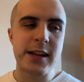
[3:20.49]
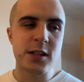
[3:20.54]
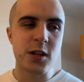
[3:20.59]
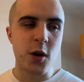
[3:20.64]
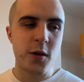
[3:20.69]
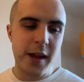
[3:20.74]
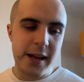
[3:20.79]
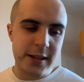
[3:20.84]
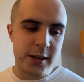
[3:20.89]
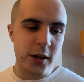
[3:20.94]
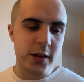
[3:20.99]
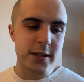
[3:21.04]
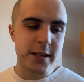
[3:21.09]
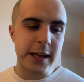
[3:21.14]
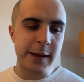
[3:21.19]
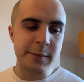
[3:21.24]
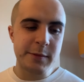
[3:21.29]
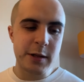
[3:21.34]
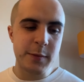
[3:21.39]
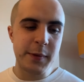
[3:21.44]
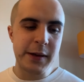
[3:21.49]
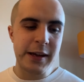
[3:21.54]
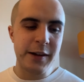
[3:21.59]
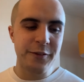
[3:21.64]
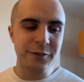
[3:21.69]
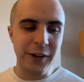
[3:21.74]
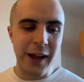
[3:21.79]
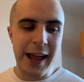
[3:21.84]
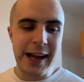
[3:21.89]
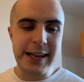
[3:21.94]
So there does seem to be a
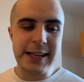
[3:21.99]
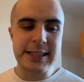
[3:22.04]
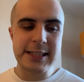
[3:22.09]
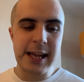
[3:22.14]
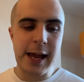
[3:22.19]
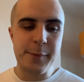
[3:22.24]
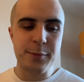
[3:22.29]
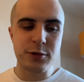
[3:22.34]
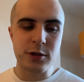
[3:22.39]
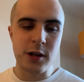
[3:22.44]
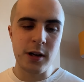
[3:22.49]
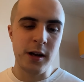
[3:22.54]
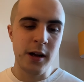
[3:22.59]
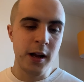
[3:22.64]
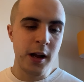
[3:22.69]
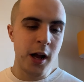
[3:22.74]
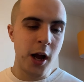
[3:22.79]
fairly separate